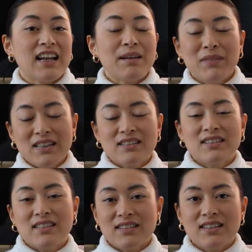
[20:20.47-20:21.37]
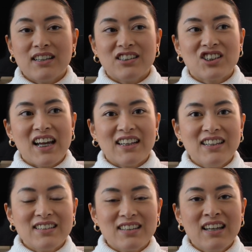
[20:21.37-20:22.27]
like means sister in
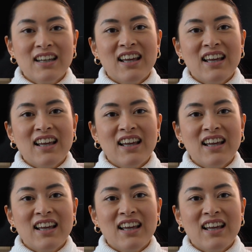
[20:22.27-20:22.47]
Chinese.